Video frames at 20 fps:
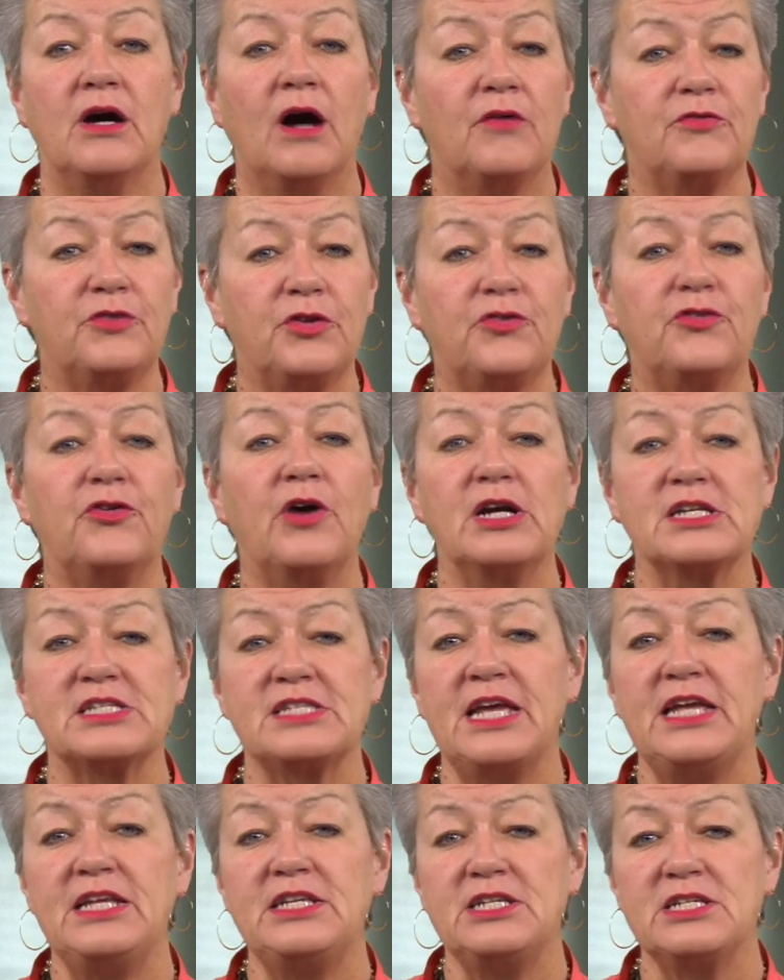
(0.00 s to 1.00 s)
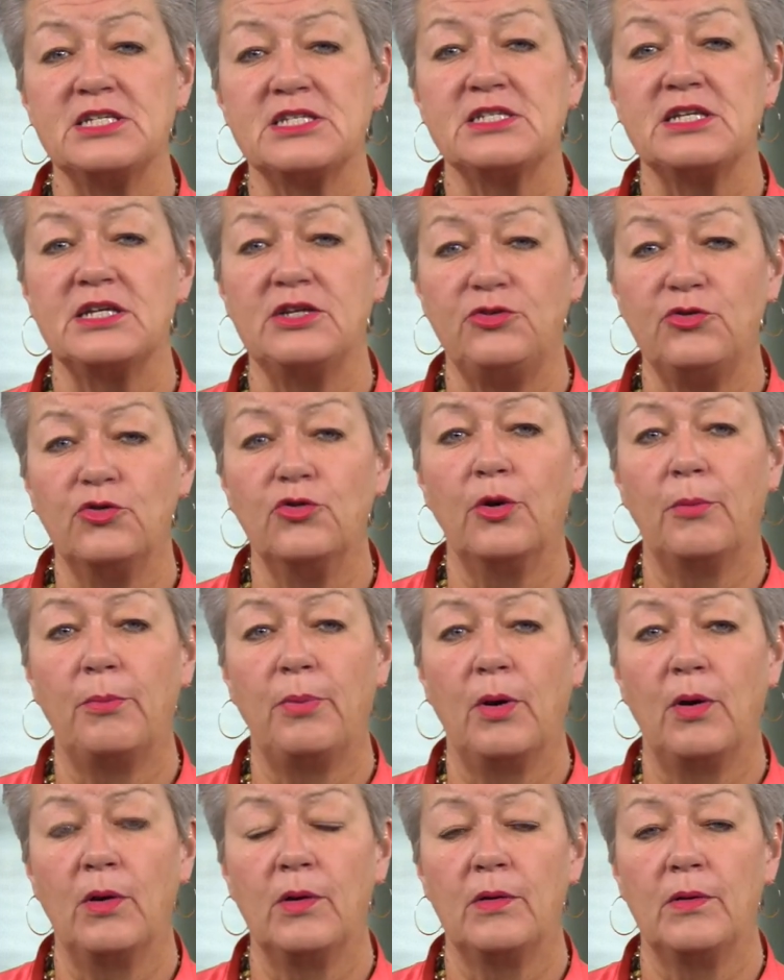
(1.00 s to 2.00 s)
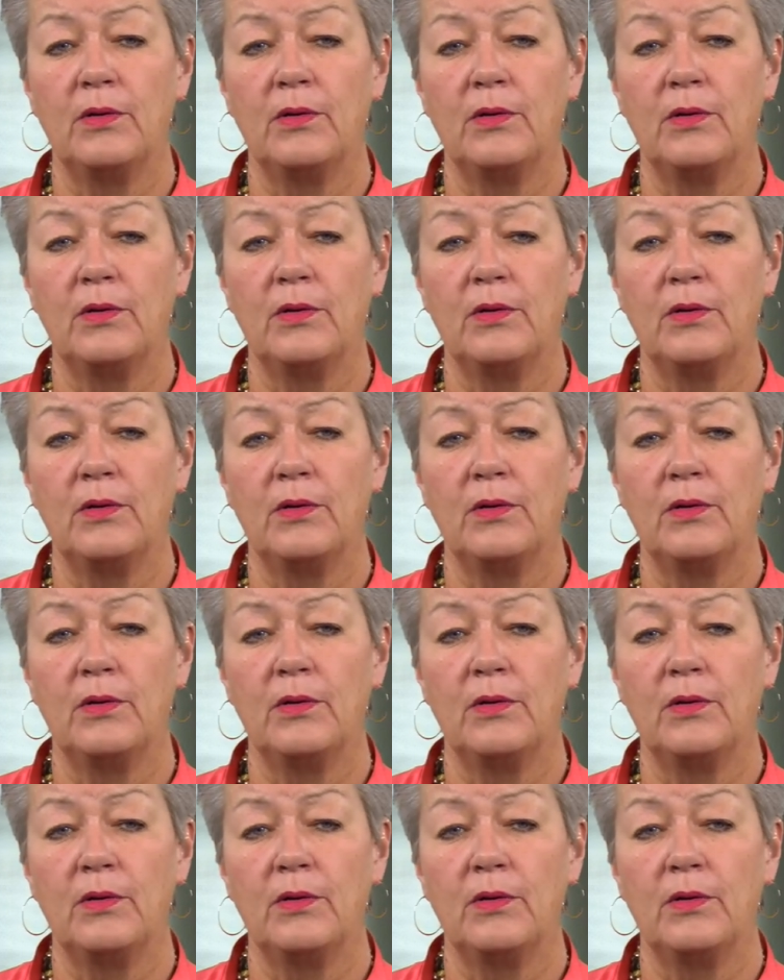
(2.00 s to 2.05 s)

of the Drugs Agency and Europol.